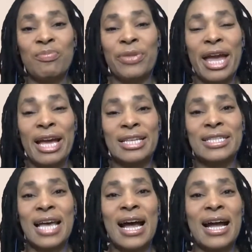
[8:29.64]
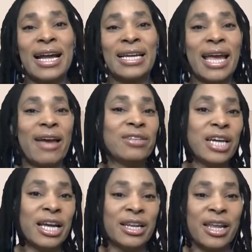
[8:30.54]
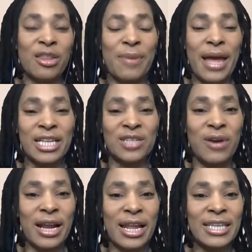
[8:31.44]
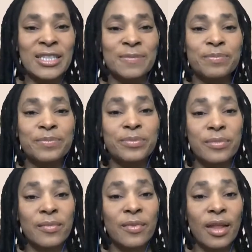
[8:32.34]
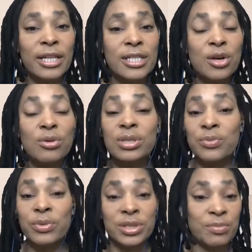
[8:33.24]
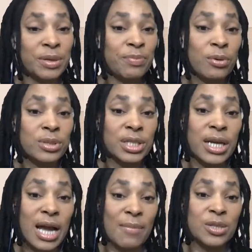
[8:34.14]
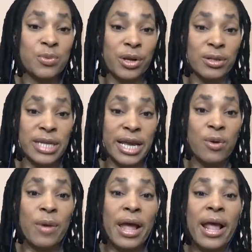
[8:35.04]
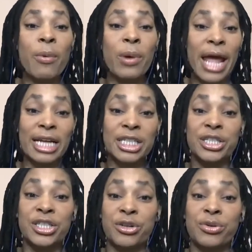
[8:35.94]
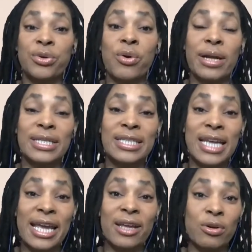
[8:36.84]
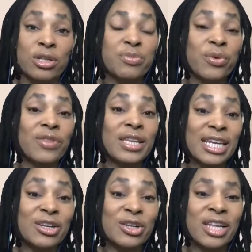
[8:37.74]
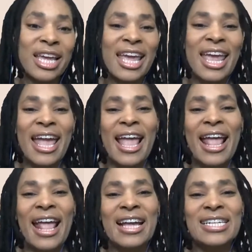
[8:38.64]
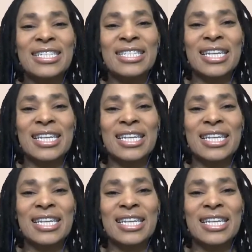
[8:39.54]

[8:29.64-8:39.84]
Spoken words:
as I have done in the past Fridays. And so, but post in the comments what your takeaway, what actions are you going to take in order to move the needle? And,